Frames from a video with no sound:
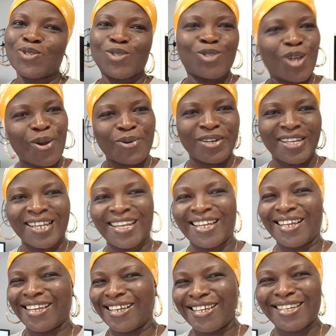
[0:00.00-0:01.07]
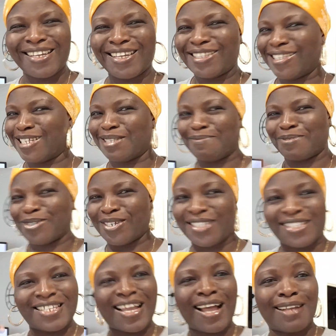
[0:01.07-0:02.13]
Sorry, this
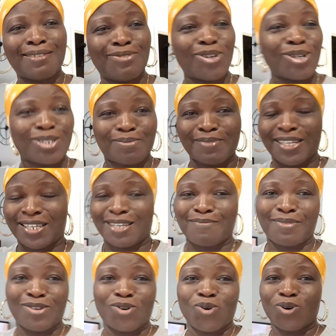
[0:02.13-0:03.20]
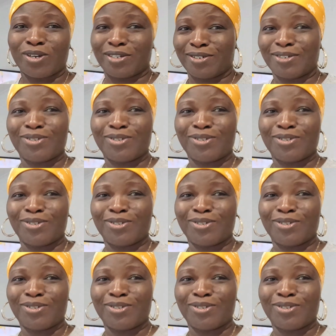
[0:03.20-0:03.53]
voice, they are just making me go